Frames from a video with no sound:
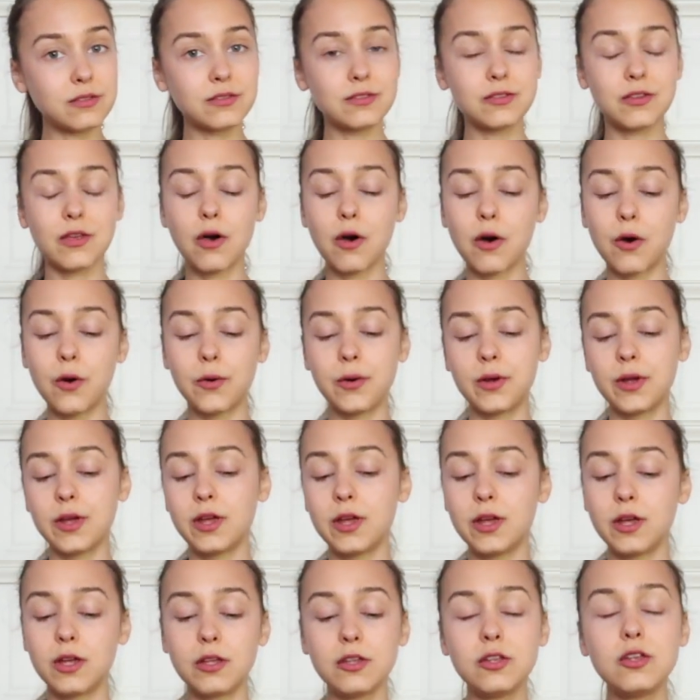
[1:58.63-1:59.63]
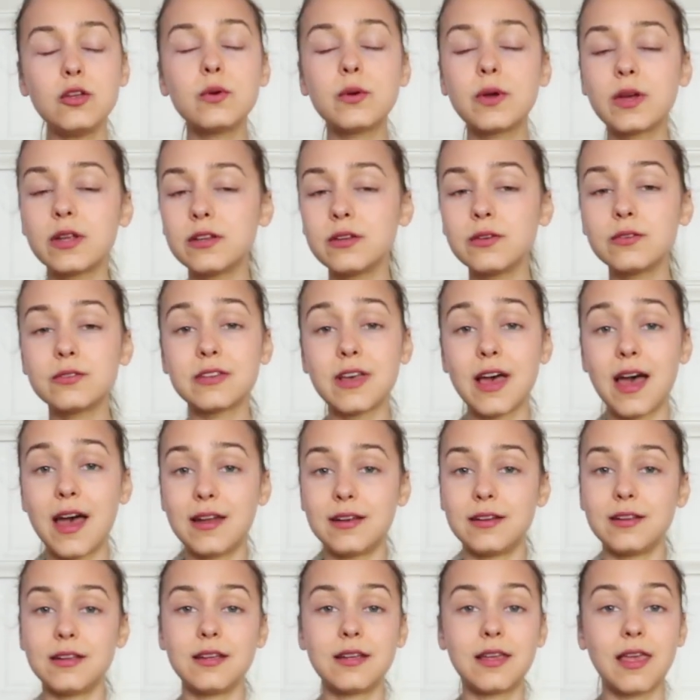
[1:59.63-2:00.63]
So you can use
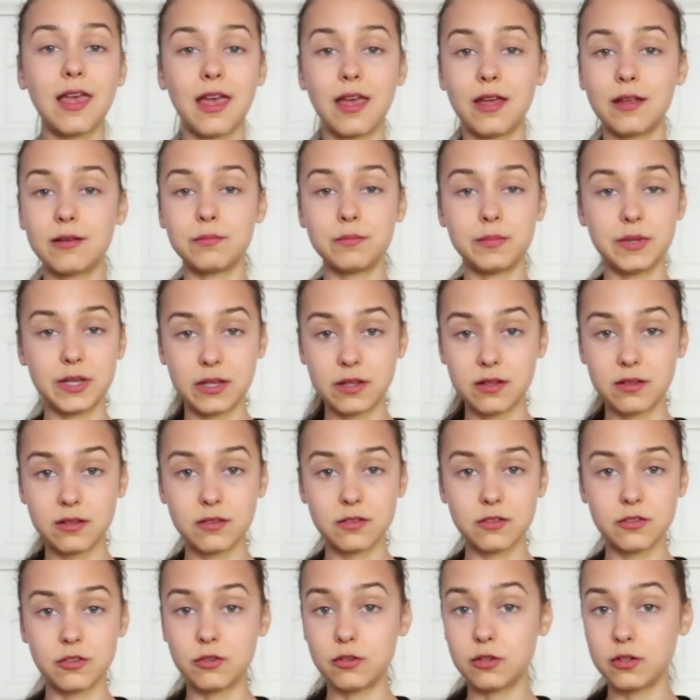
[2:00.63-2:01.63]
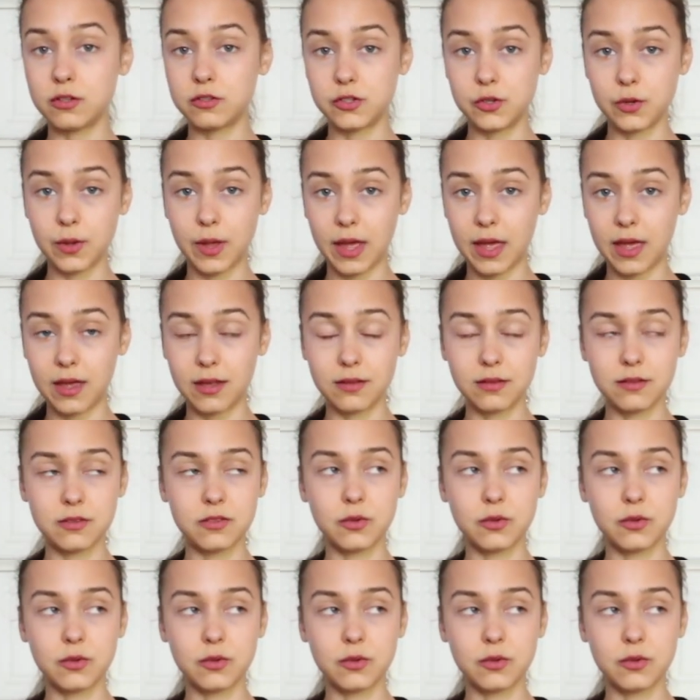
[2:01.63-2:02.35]
any canned beans. You need 2 cans.